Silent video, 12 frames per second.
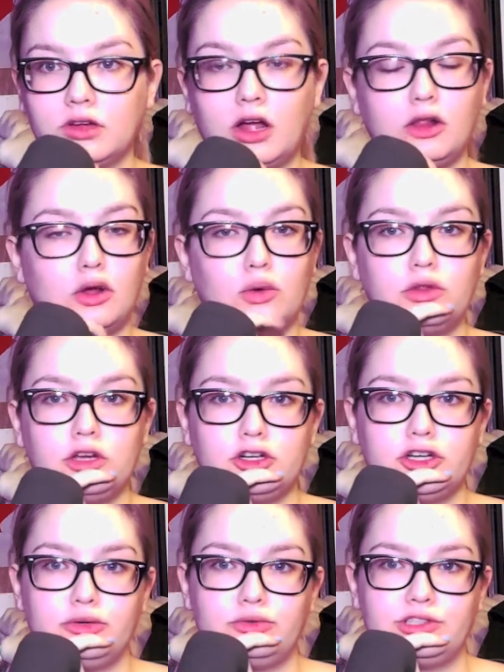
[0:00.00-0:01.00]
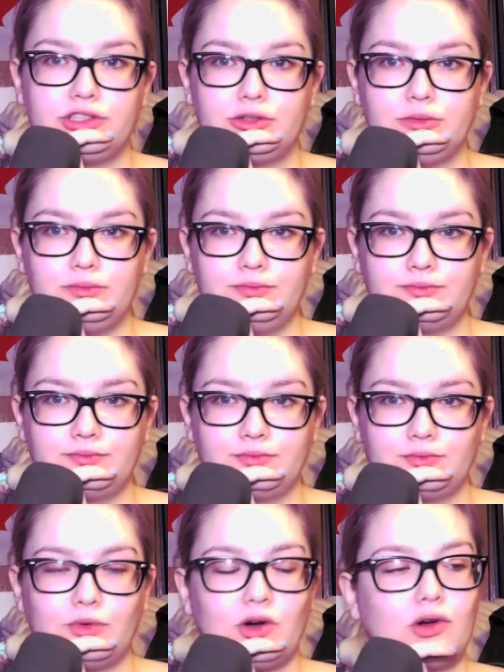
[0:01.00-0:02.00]
Hello there, YouTube.
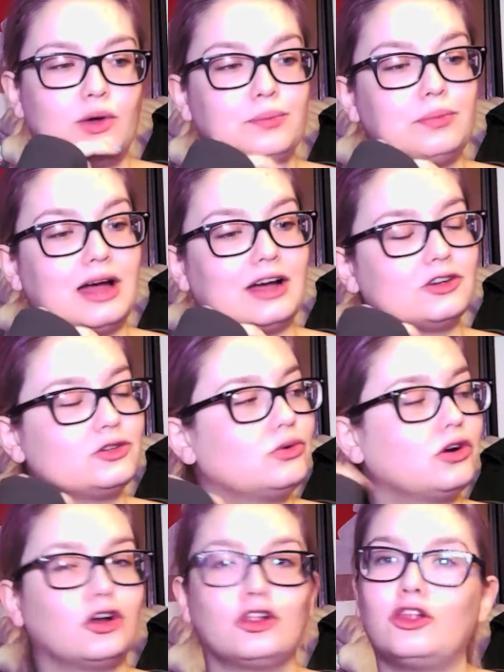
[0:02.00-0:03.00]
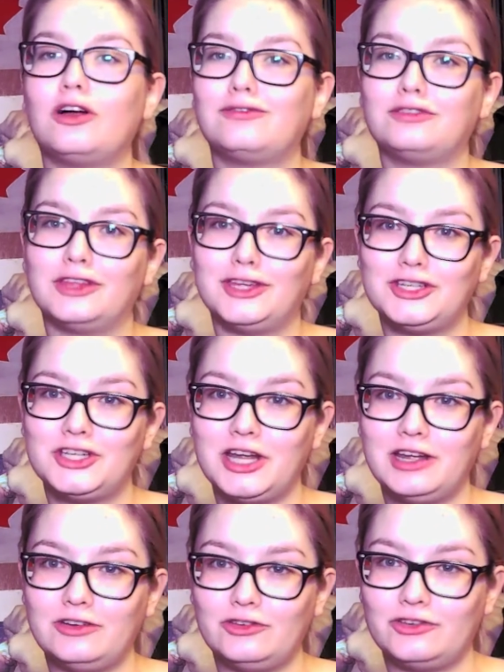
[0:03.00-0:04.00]
Welcome back to our lovely
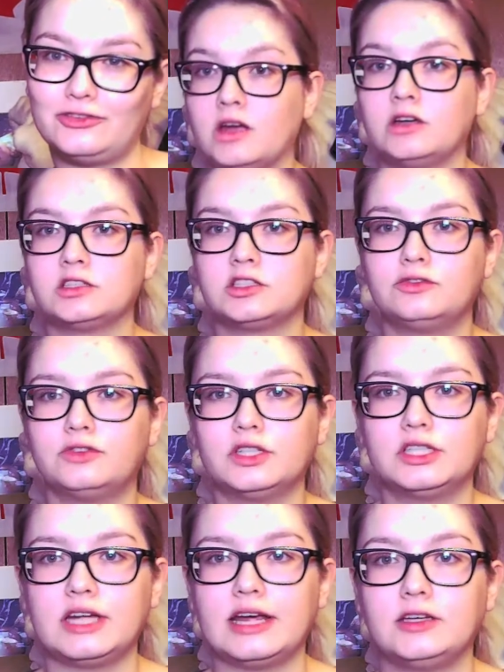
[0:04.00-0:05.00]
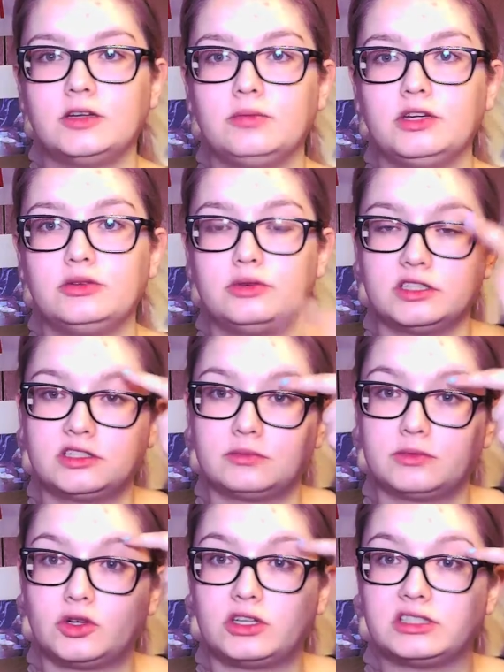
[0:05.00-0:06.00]
channel. So for today, I'm going to be doing
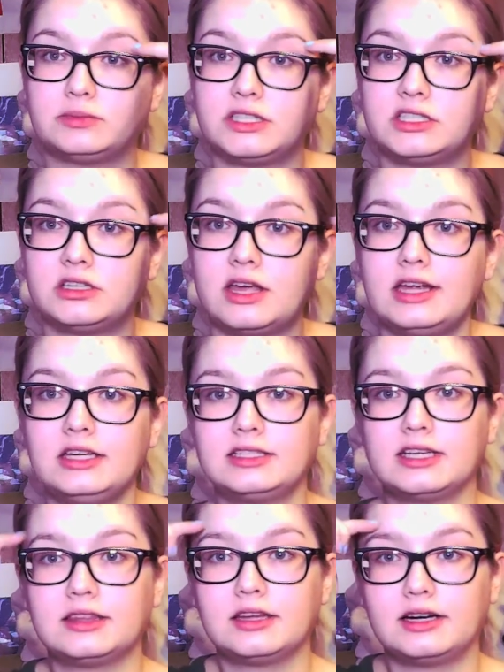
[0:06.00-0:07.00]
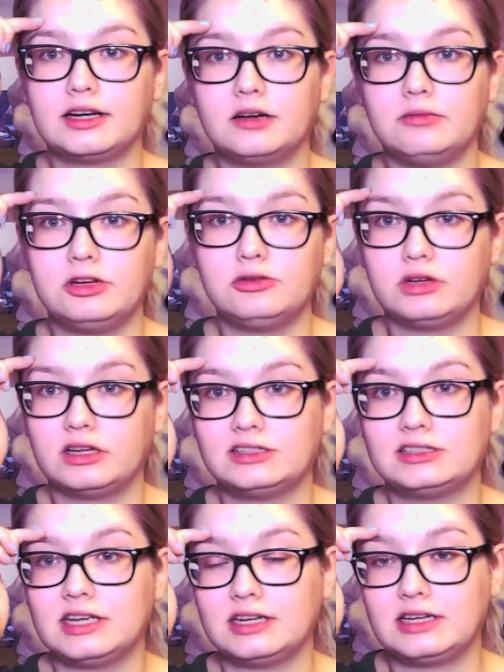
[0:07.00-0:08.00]
some Christmas lights, and then I'm going to be doing
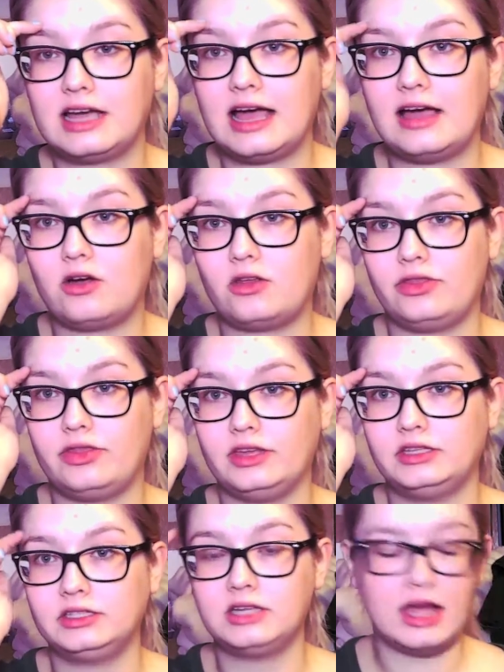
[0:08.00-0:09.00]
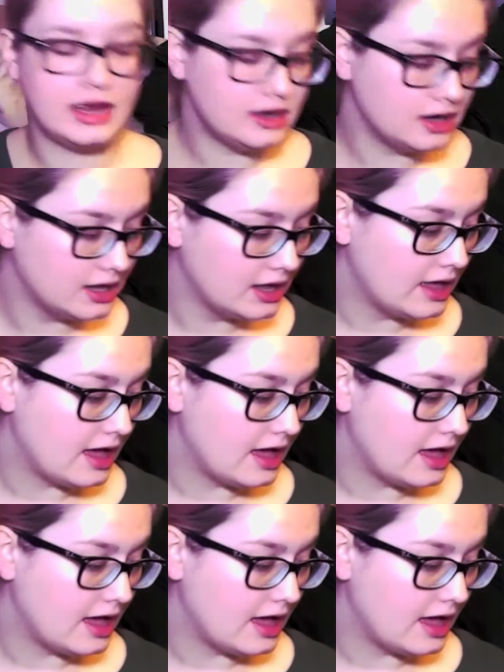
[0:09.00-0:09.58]
a Santa hat on this side,